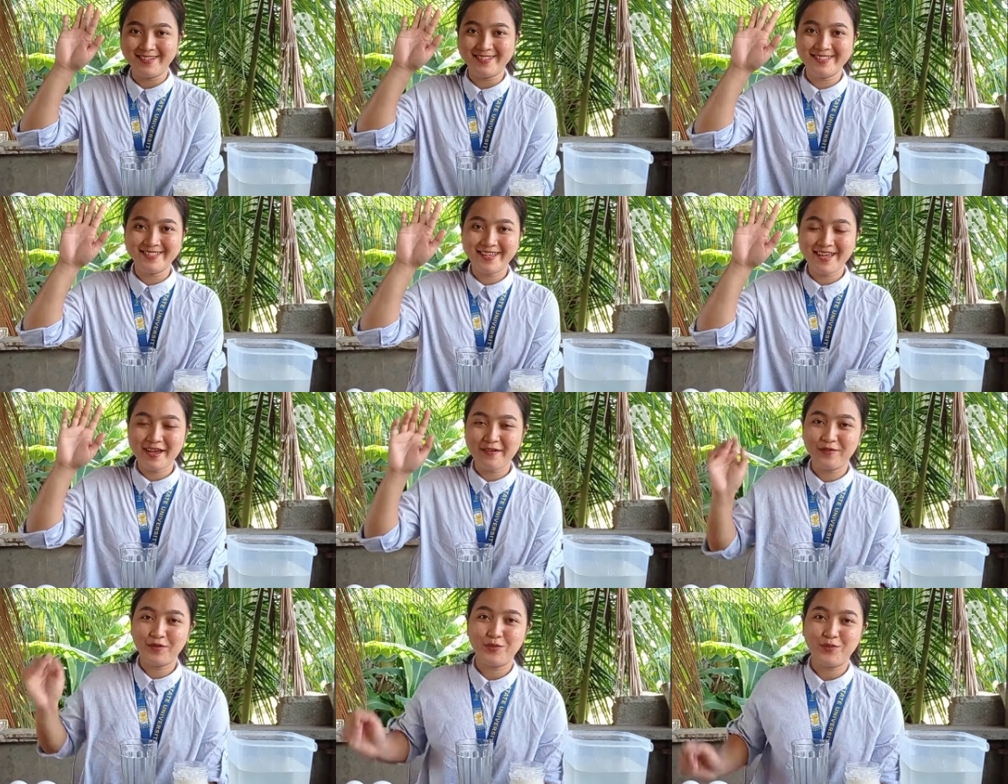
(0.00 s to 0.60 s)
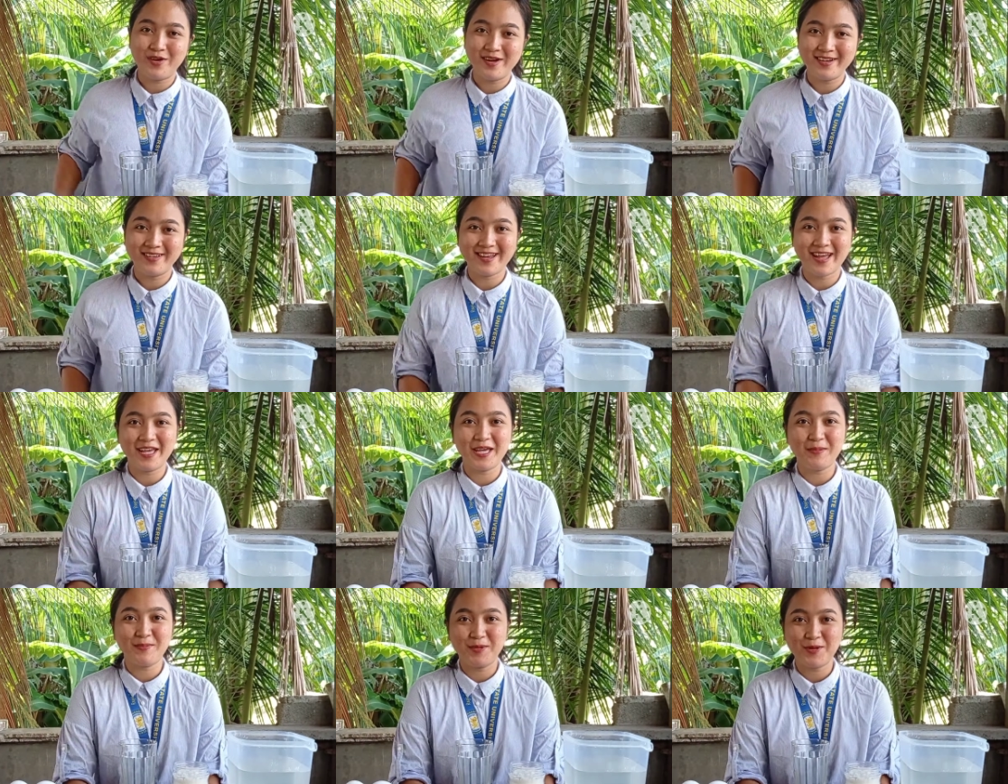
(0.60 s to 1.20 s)
Good day everyone,
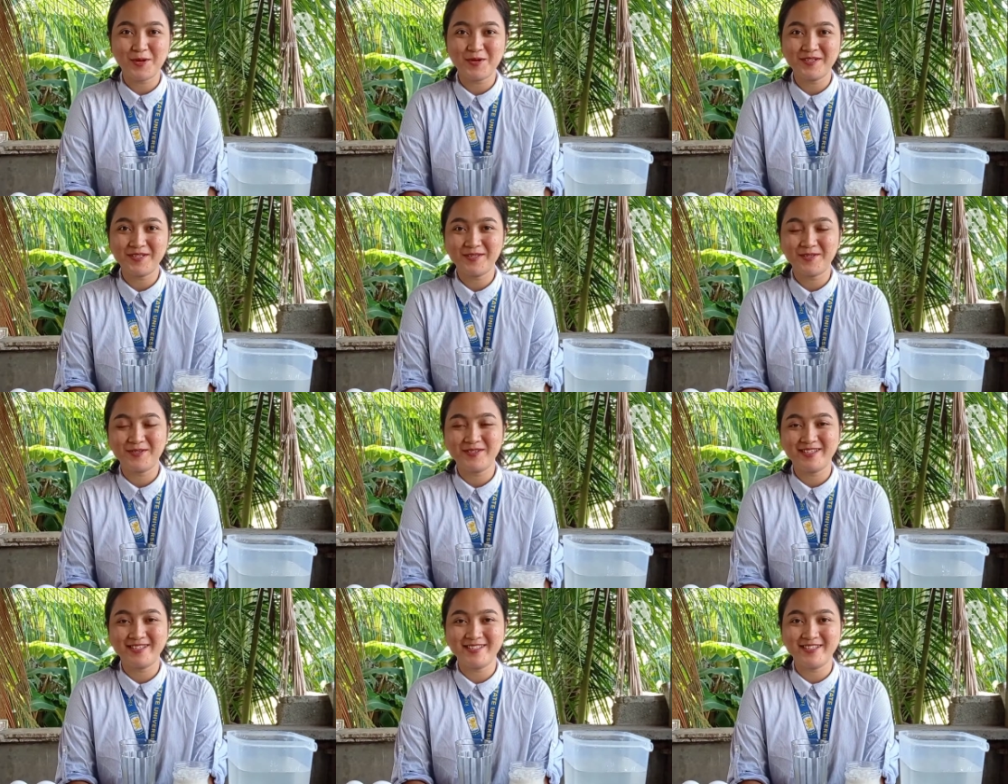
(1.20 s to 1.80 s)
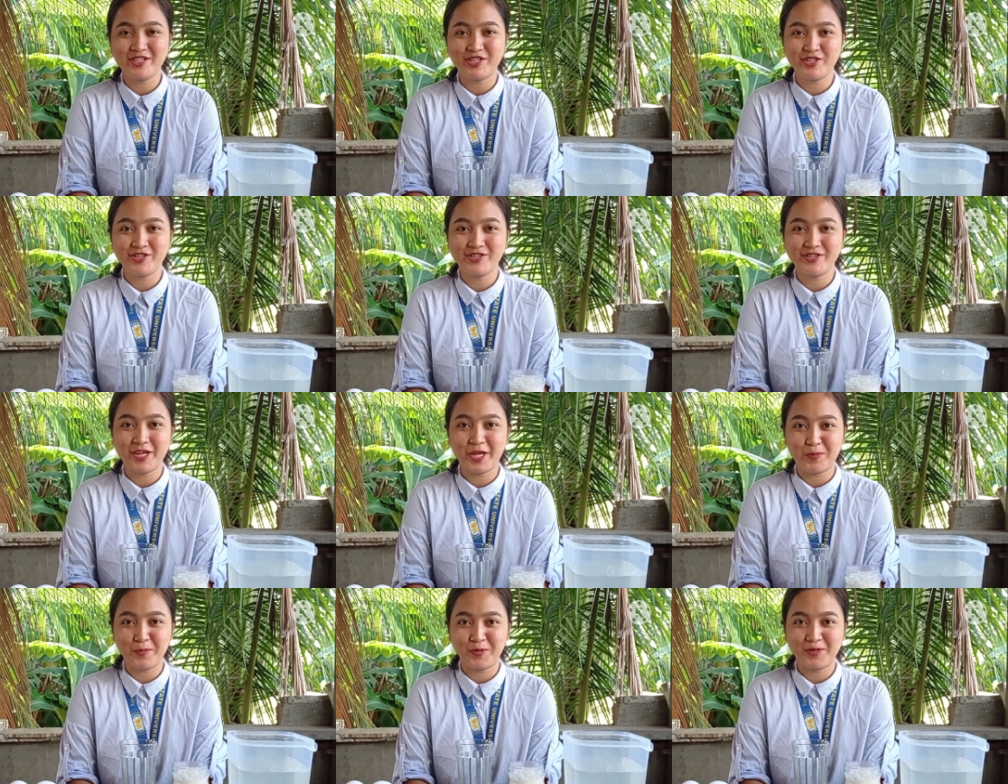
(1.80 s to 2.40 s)
I am your student teacher
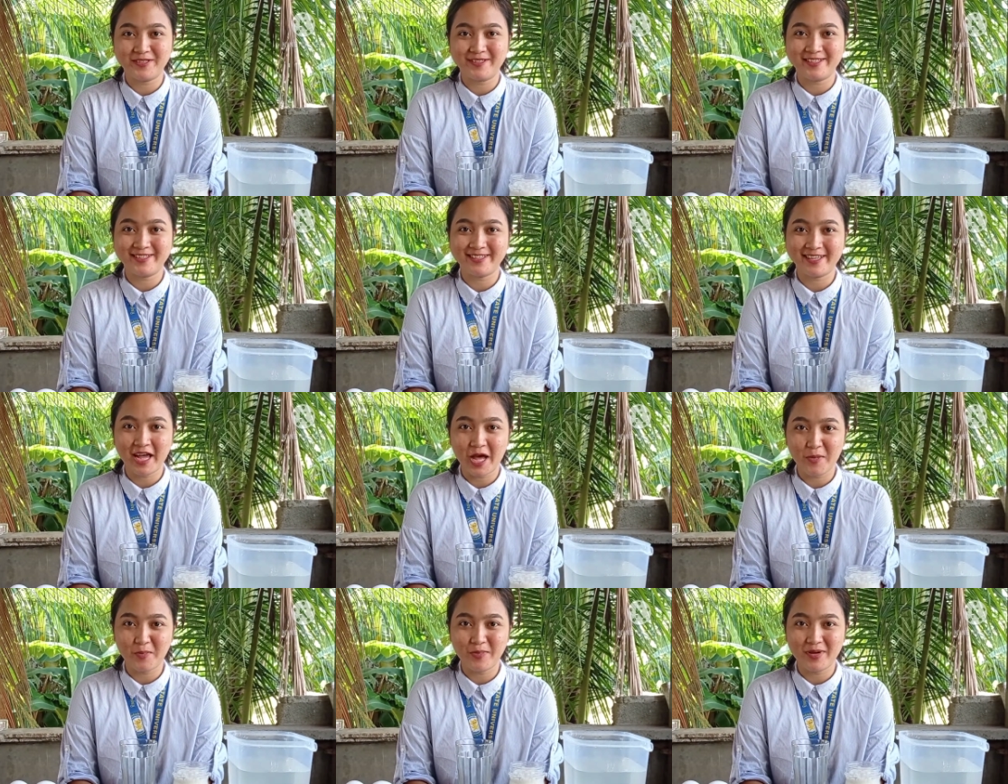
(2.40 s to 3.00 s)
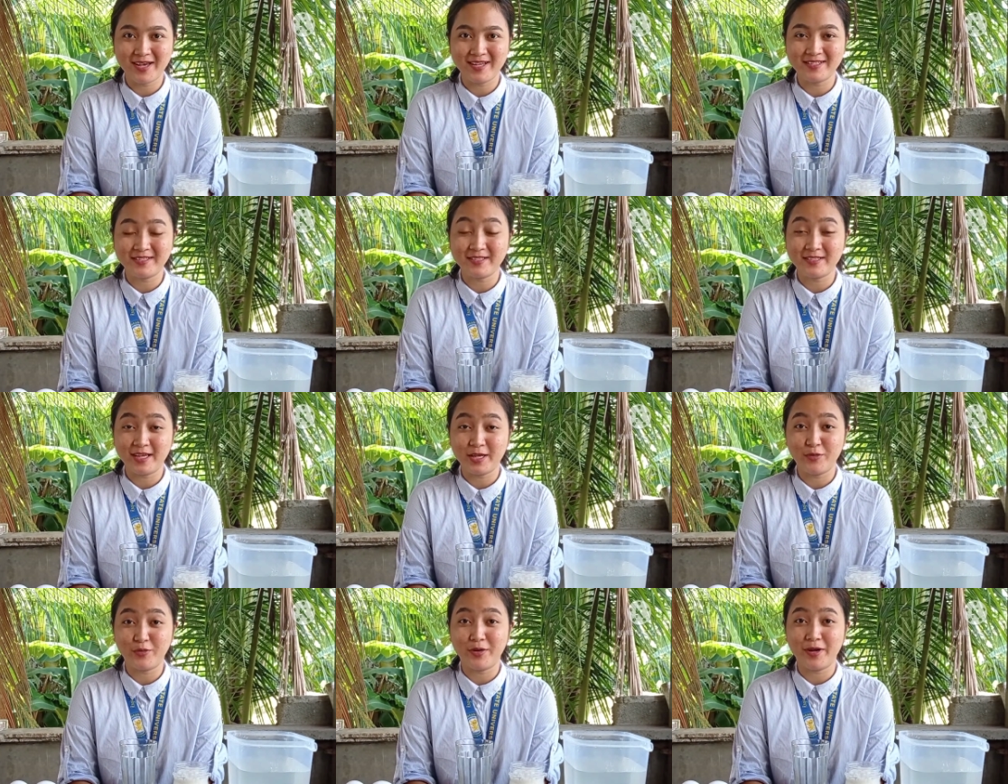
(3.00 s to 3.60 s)
April Dawn Camba and
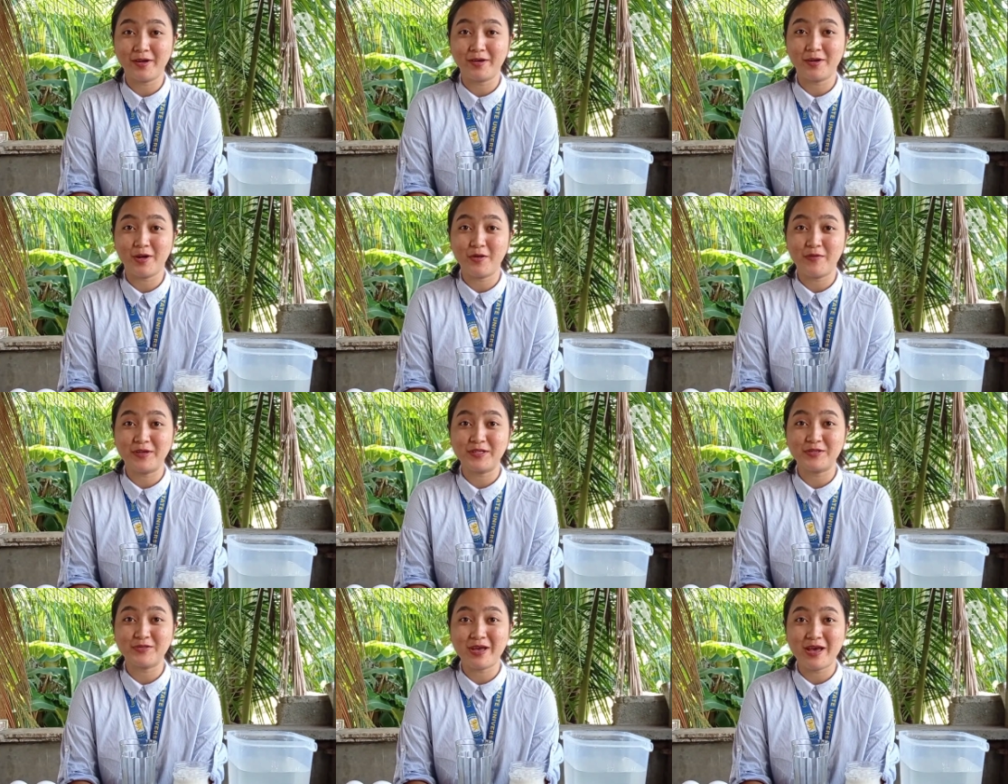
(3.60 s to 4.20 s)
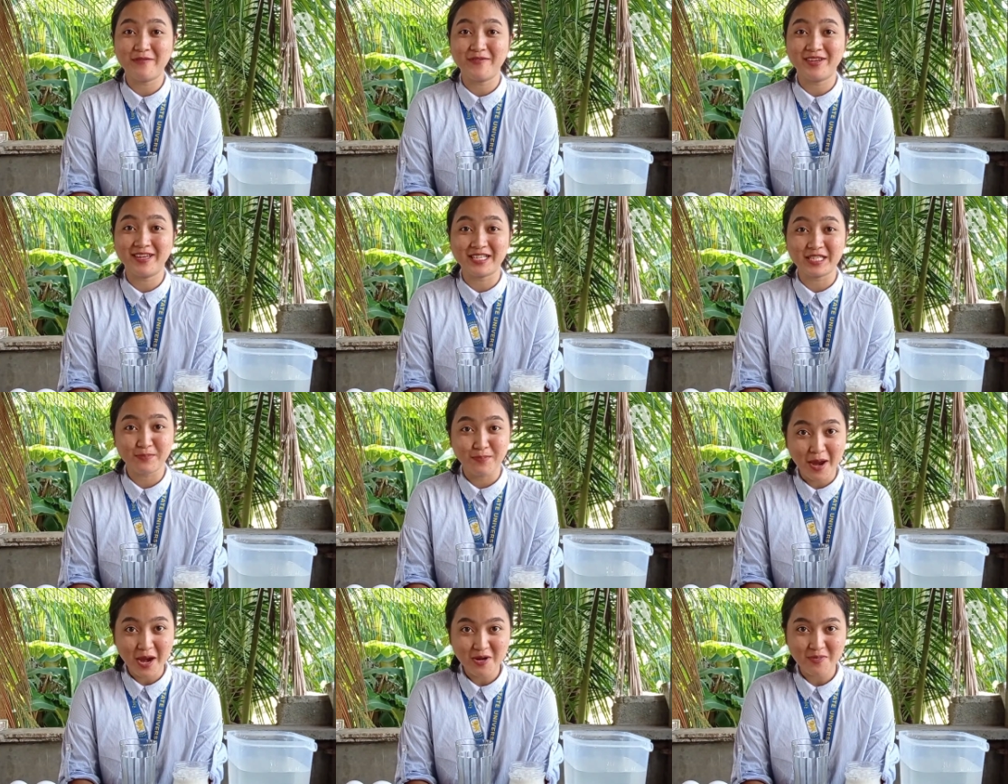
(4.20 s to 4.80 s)
today we are going to have an
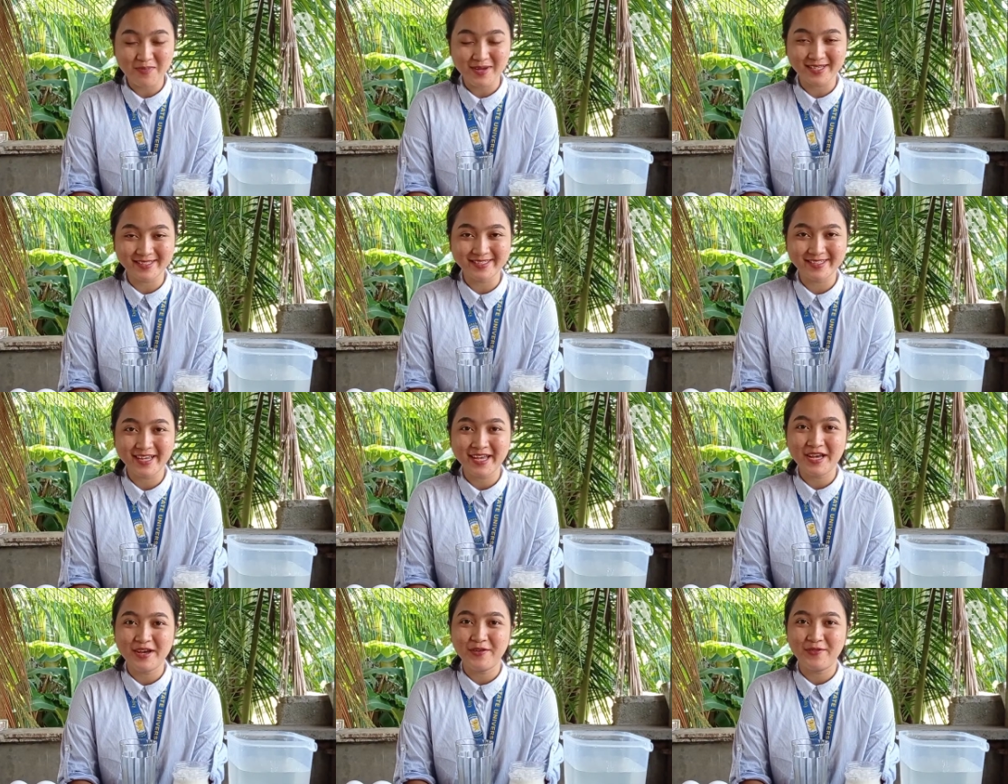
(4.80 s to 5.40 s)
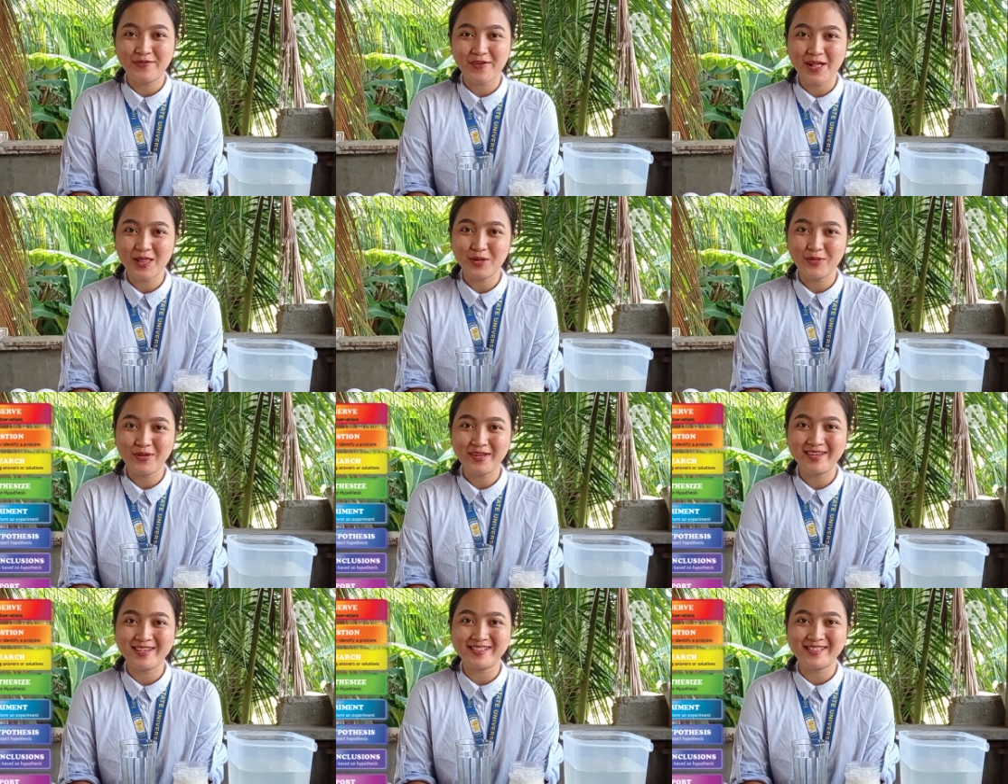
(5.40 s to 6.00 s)
experiment
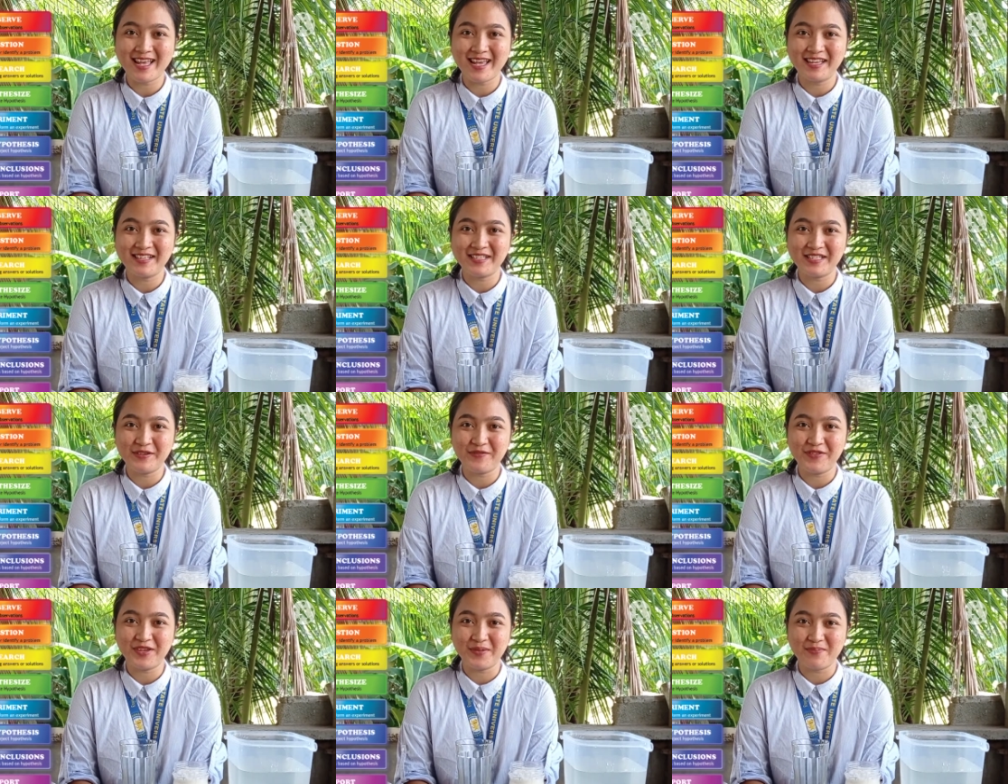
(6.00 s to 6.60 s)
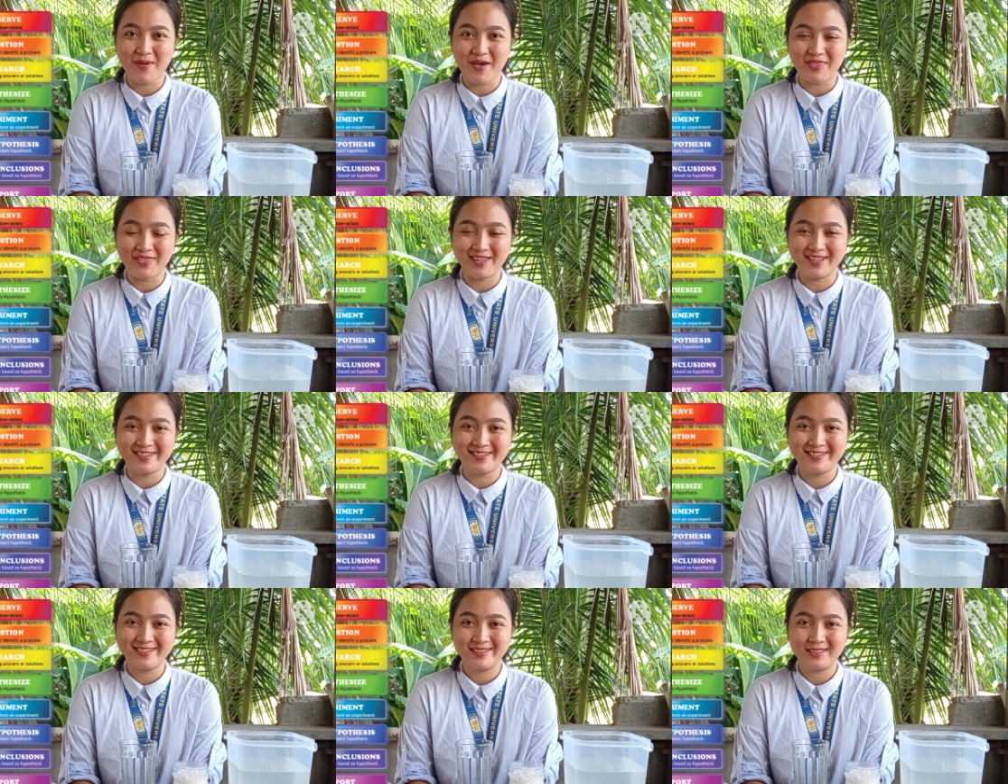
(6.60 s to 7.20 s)
following the scientific method.